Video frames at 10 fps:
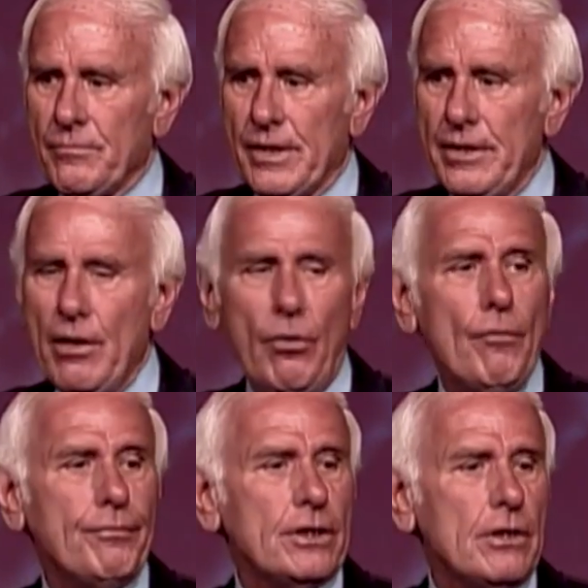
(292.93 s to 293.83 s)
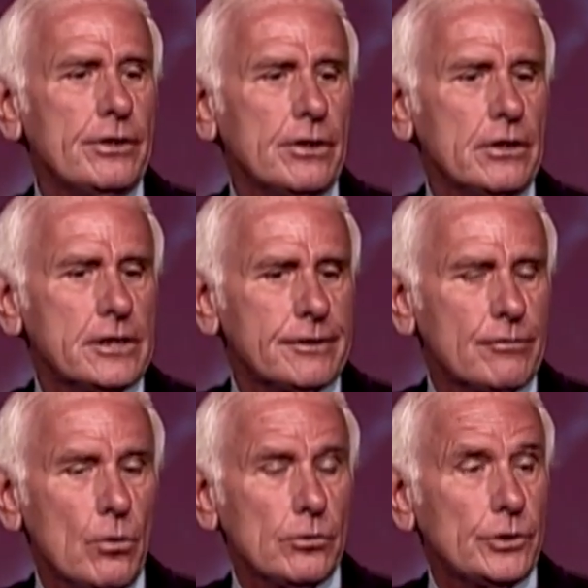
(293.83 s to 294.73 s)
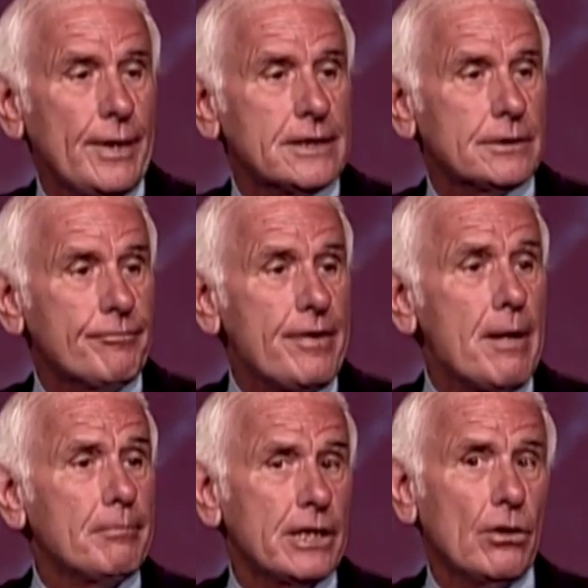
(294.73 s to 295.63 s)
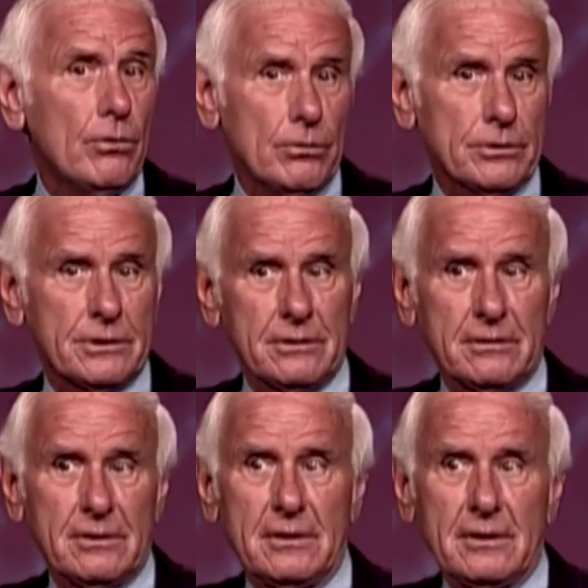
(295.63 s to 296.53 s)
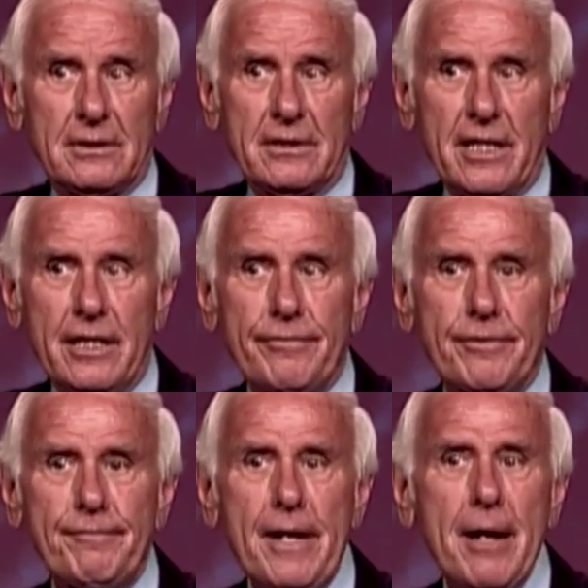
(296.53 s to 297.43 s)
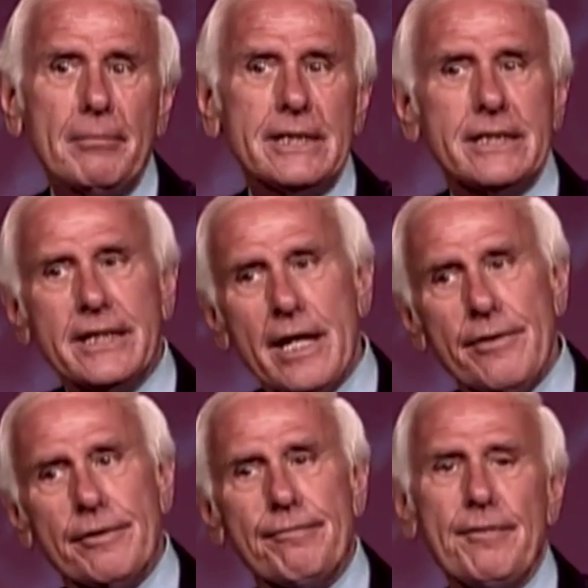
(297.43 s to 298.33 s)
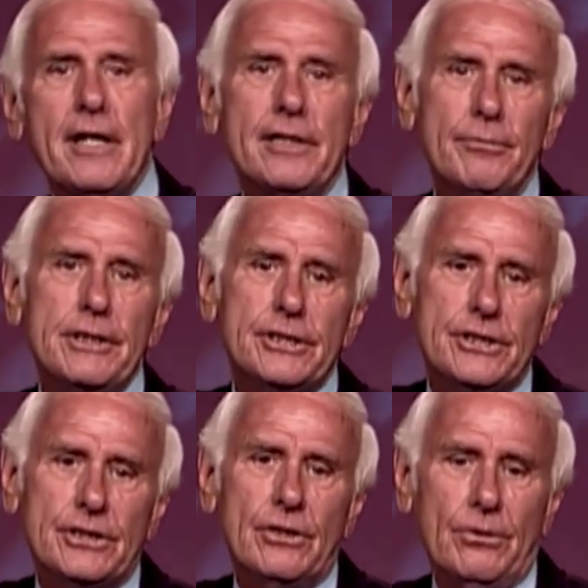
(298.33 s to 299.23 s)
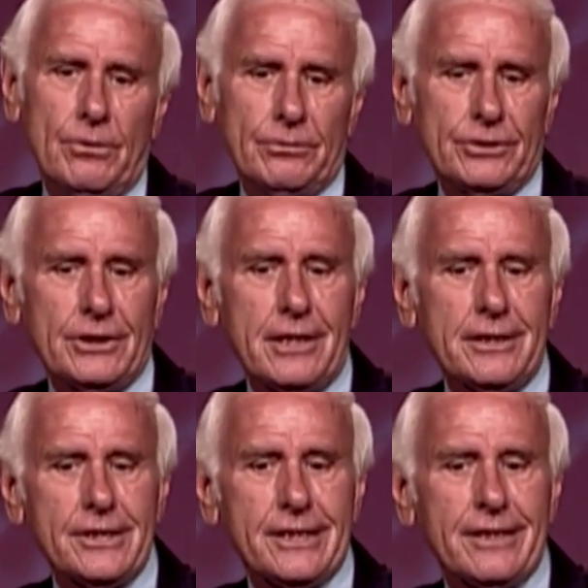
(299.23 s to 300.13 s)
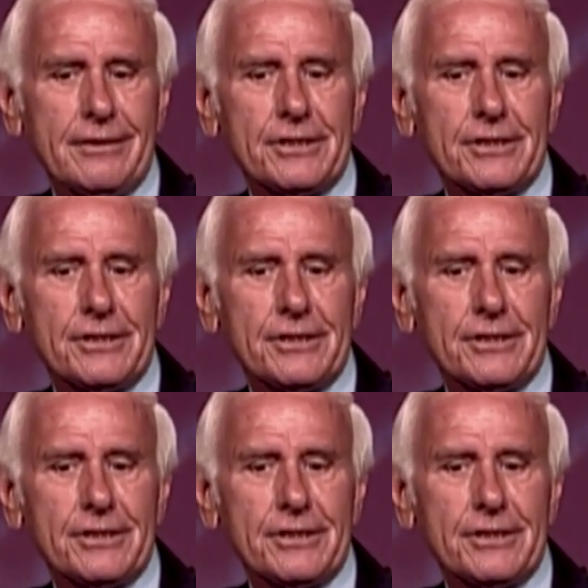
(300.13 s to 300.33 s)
Now, hopefully on your list of goals, you had some family goals. And if the family together finally reaches a goal, jot this down,